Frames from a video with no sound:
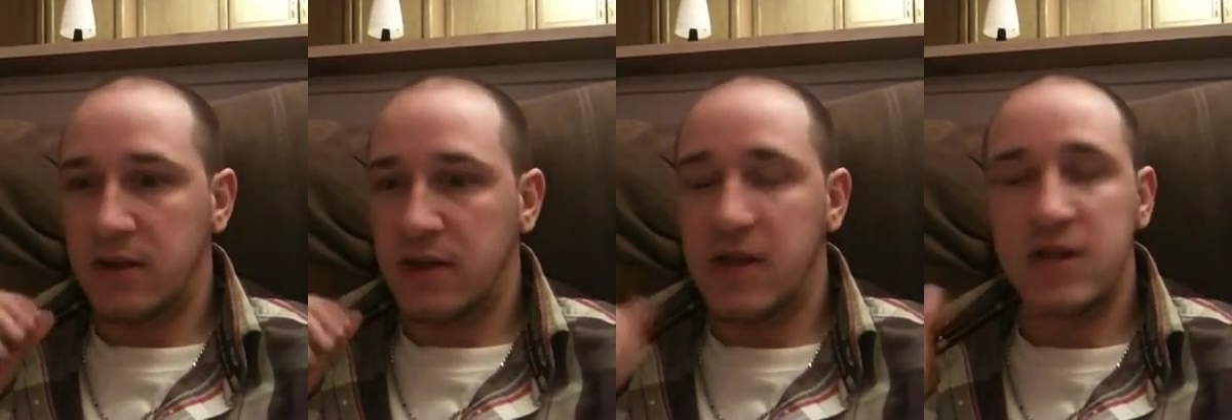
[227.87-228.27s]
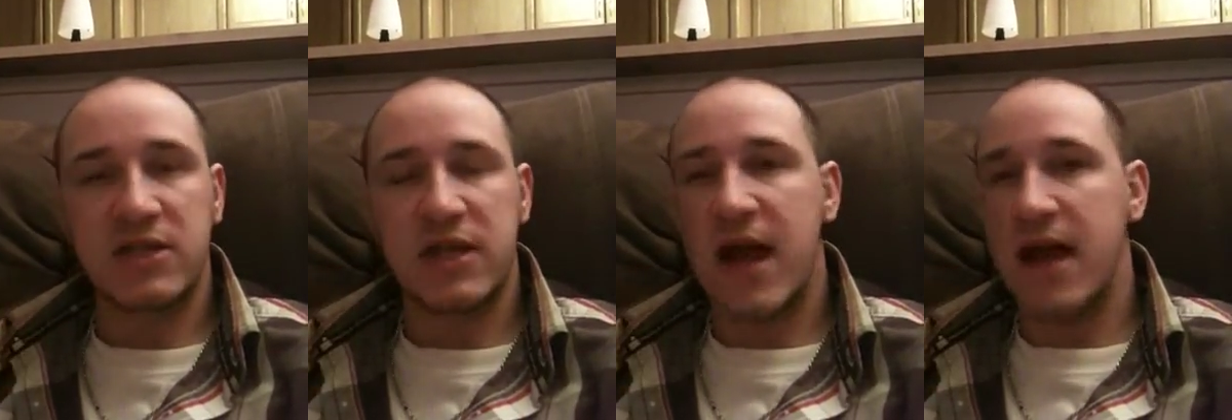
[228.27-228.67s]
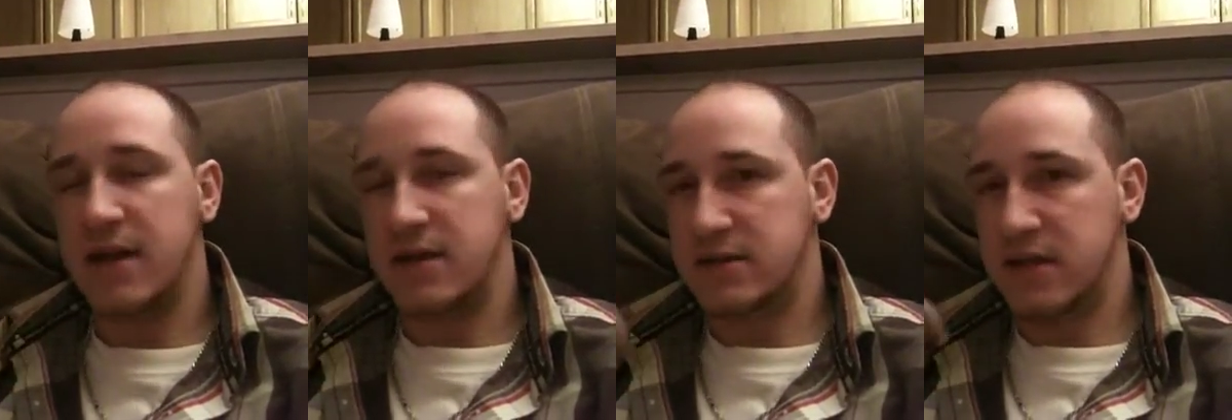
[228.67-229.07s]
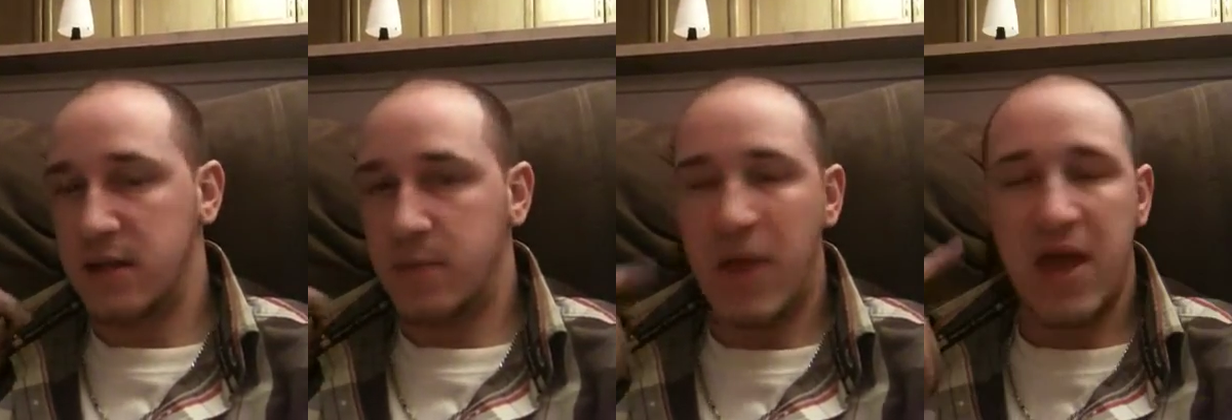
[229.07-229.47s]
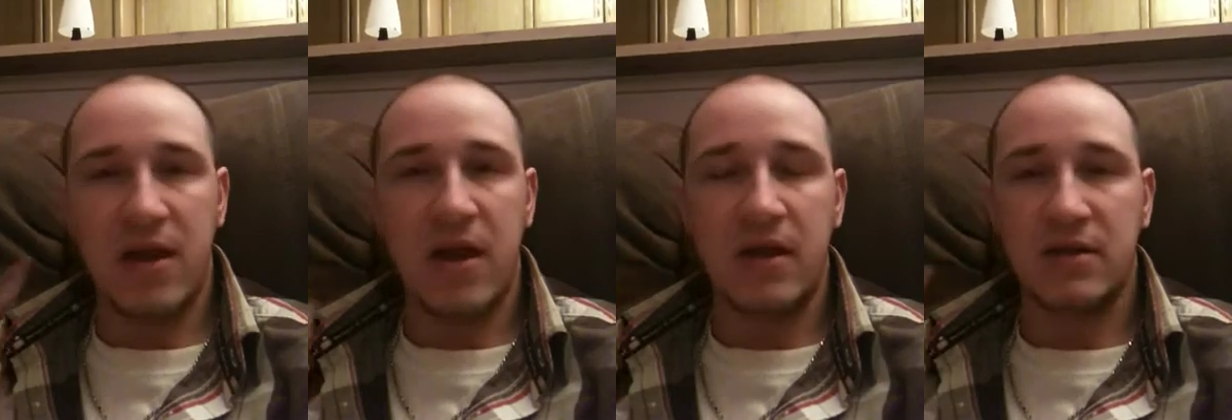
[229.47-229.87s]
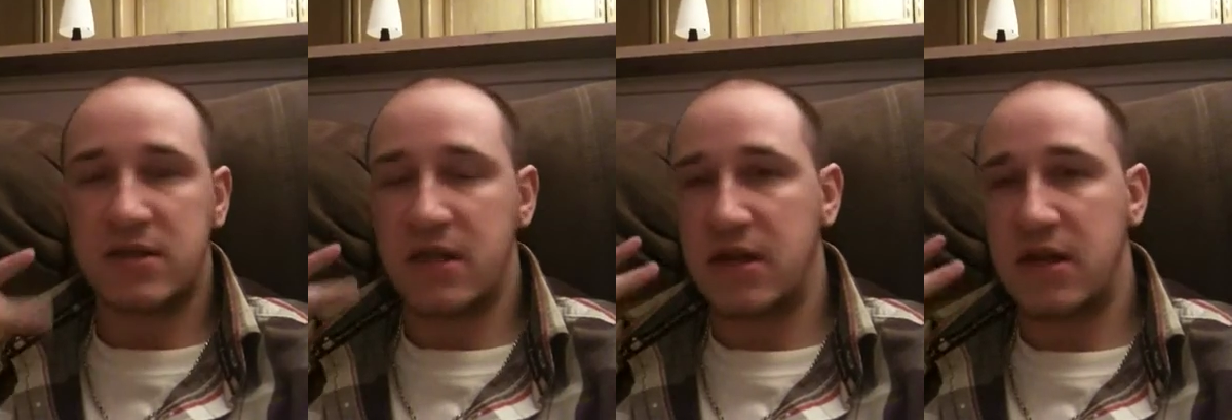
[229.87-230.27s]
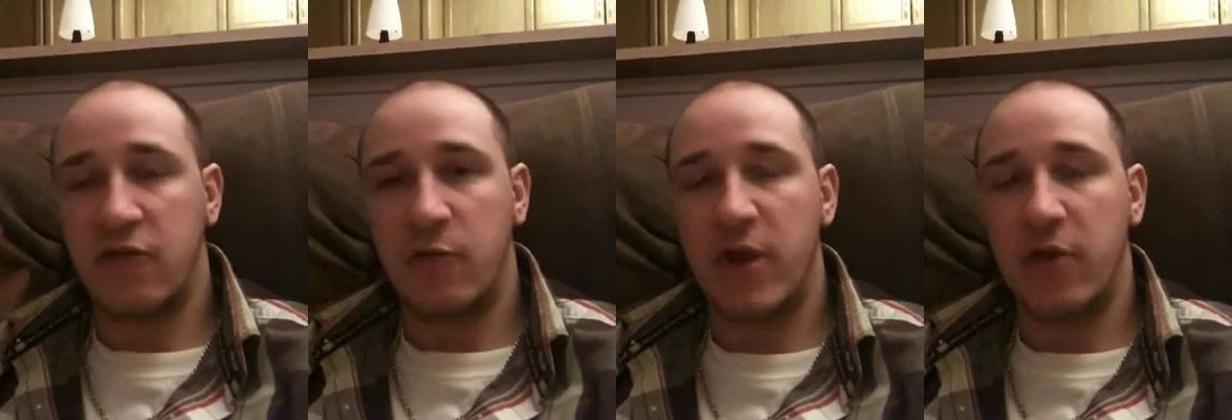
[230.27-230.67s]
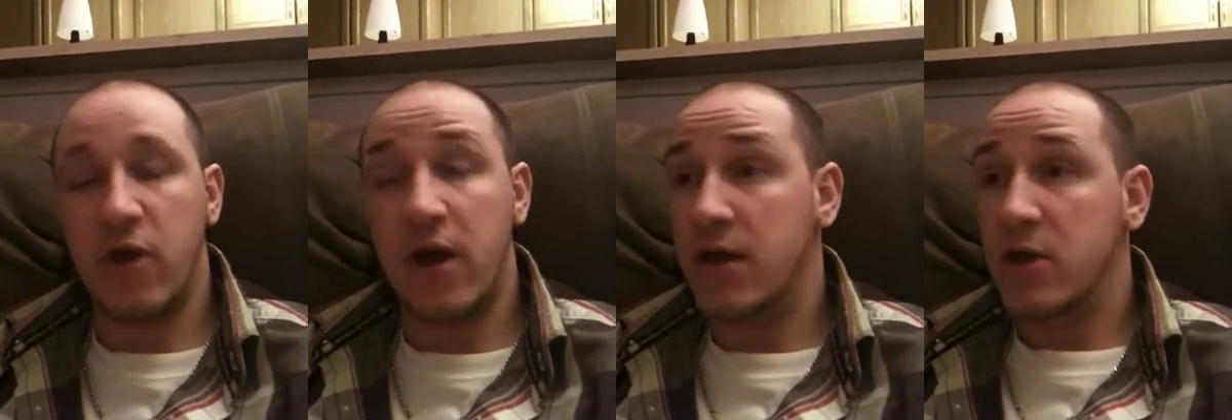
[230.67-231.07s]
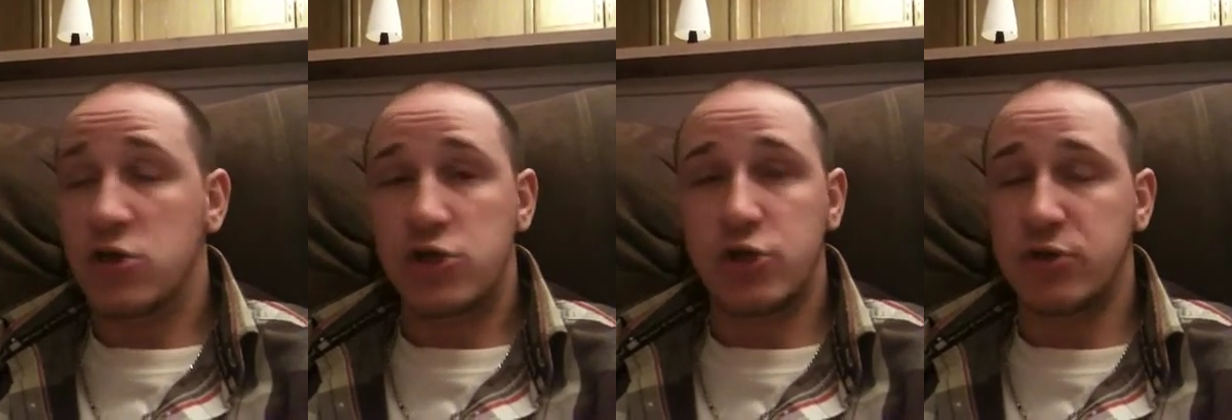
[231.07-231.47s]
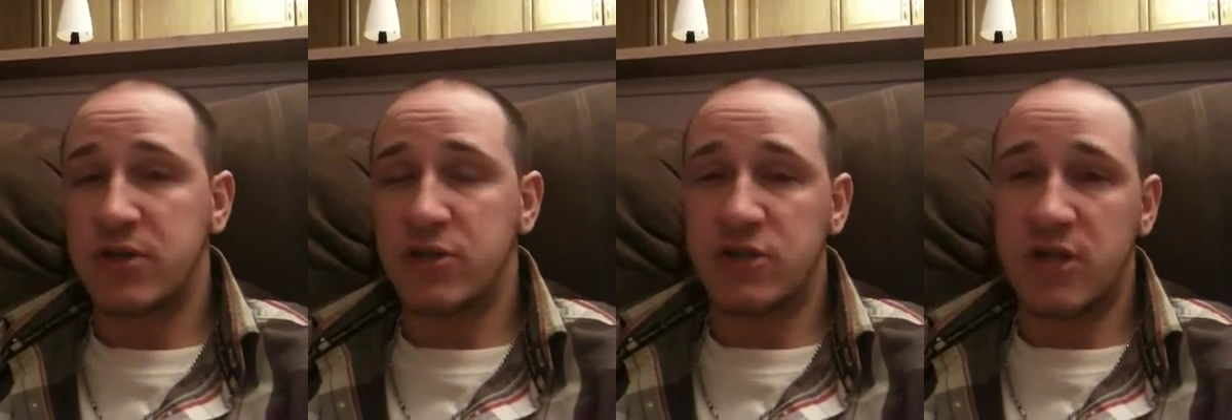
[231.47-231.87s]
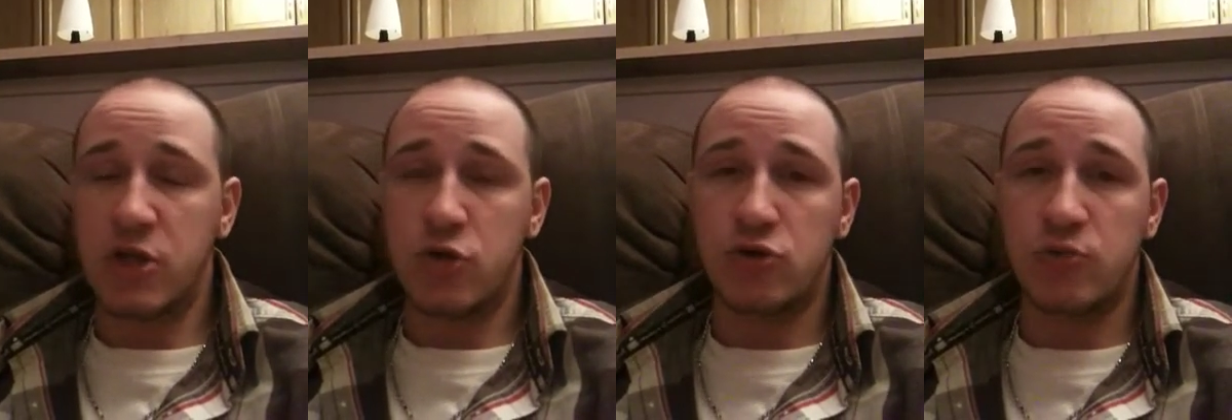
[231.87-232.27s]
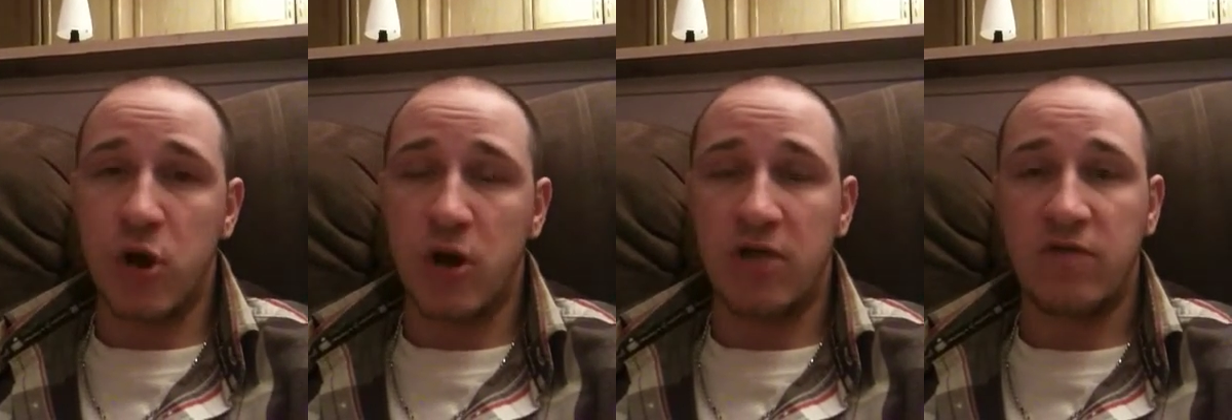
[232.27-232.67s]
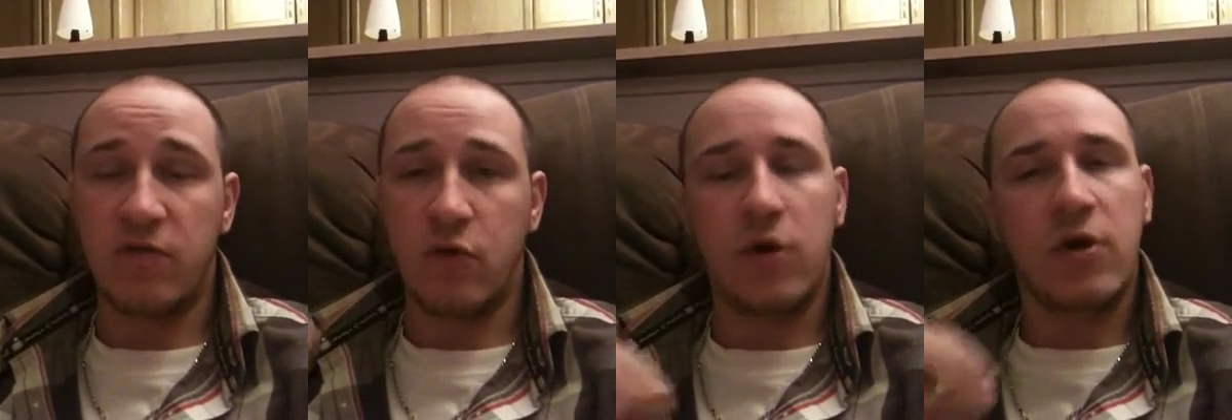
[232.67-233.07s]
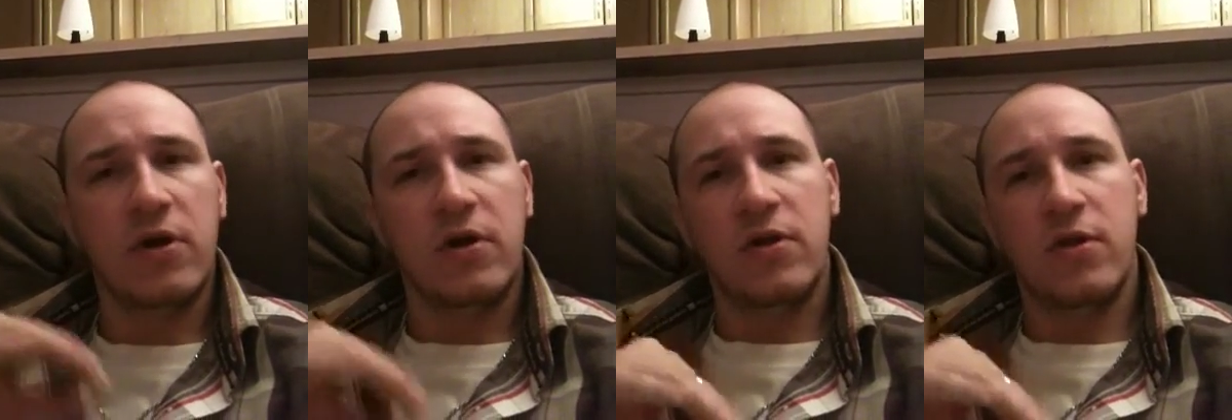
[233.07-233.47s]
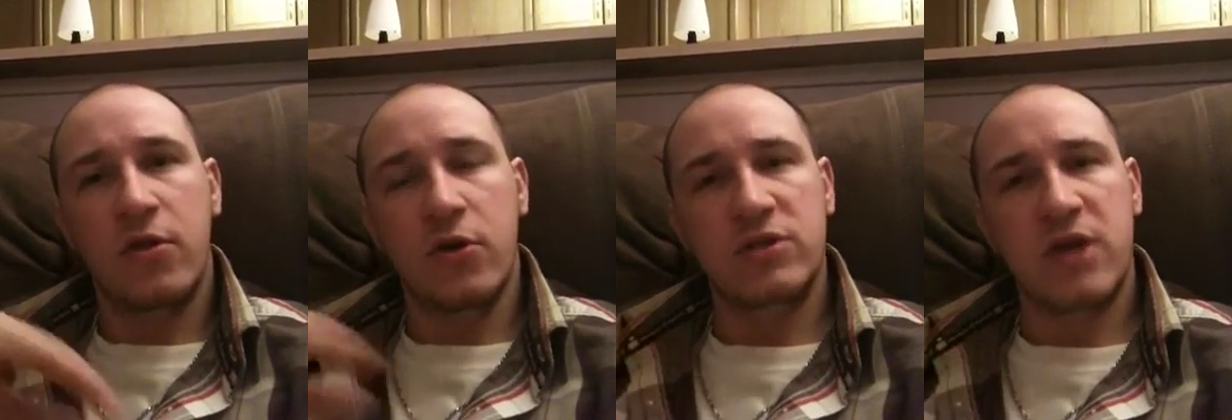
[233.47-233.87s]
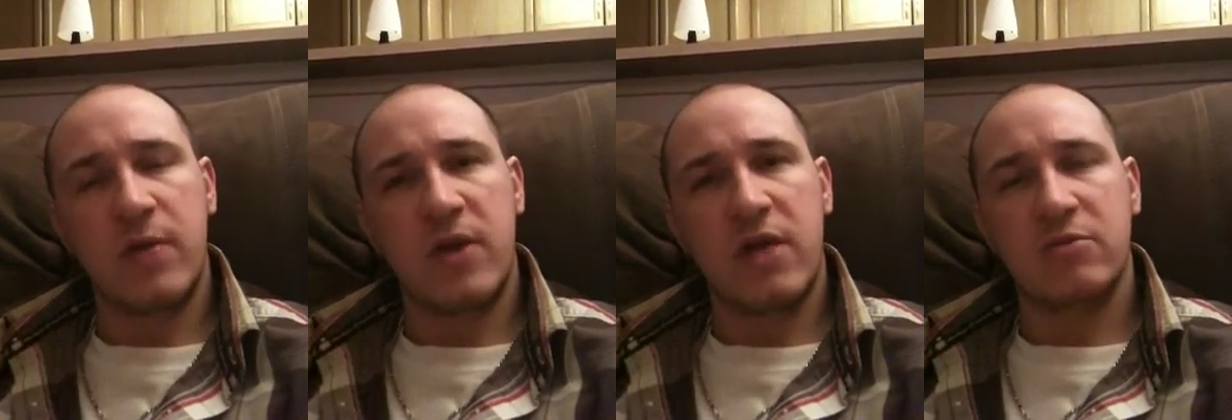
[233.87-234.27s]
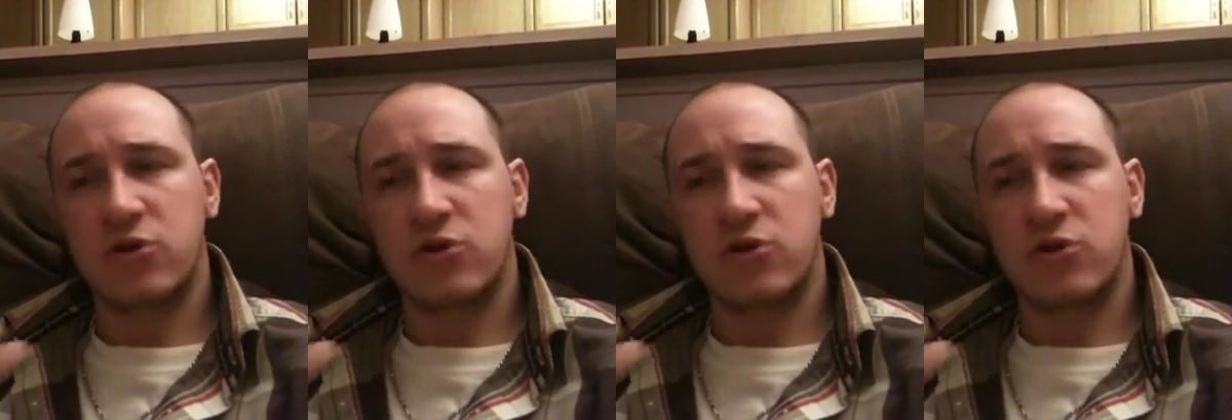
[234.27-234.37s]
Ninja Gaidens, the Bayonettas, the Devil May Cry shows that there's a huge market for those type of games.